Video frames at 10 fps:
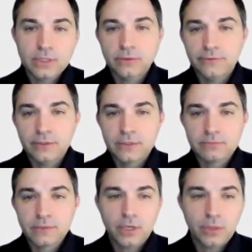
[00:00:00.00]
So if it's
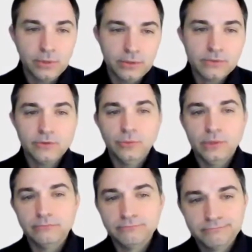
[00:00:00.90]
carpet in this room
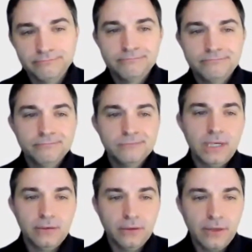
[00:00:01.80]
and
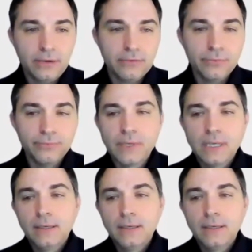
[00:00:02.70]
tile in that room.